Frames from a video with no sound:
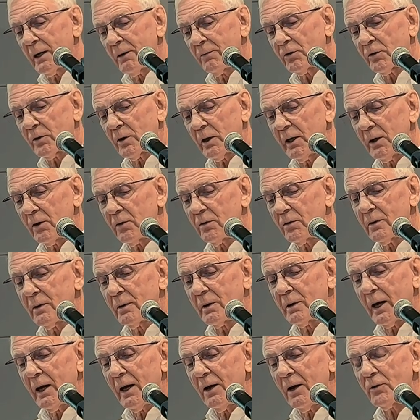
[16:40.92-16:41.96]
of streets.
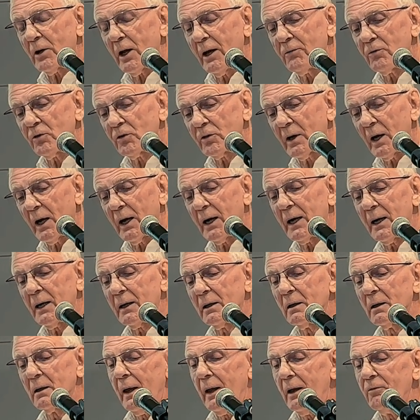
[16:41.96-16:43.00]
They have to have
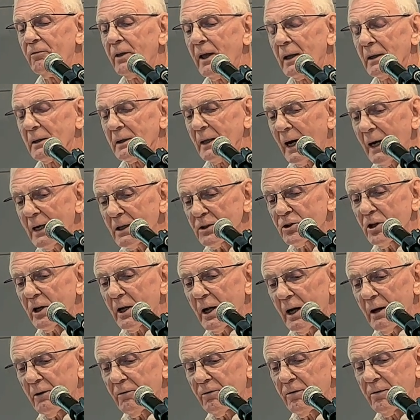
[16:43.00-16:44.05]
scale. If they're large
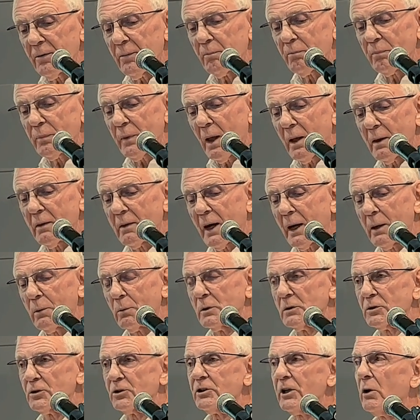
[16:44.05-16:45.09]
enough, they
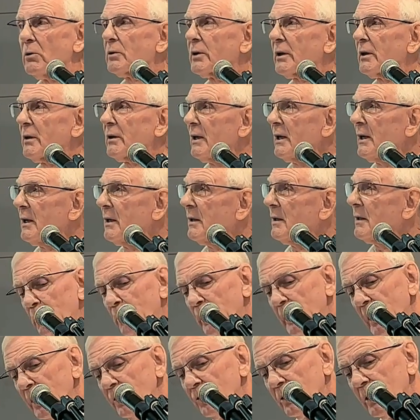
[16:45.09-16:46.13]
will shelter the
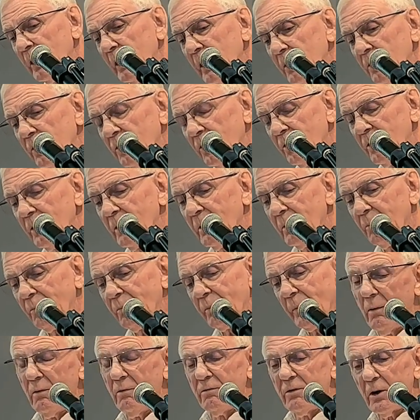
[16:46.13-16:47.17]
pedestrians.
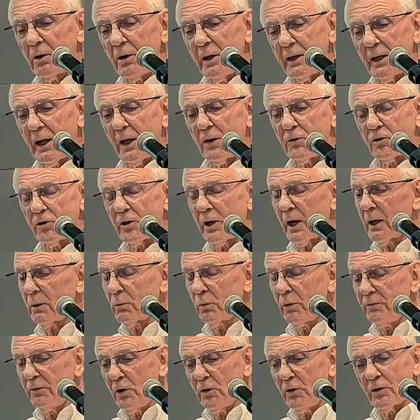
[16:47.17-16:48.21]
Very dense shade.
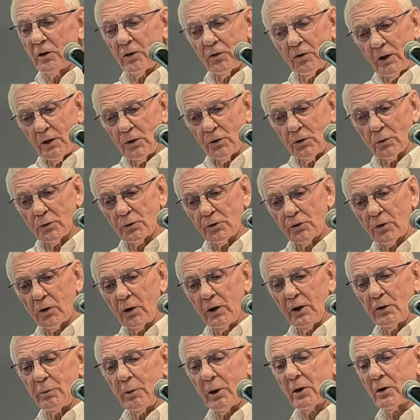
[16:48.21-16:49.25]
We've used deciduous
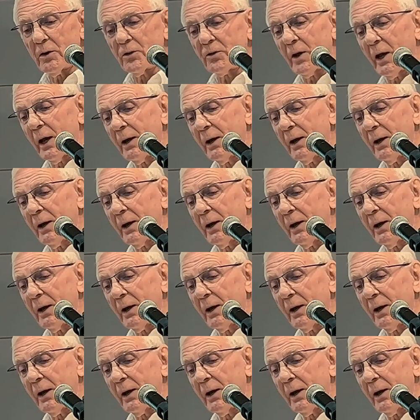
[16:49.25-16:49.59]
trees because they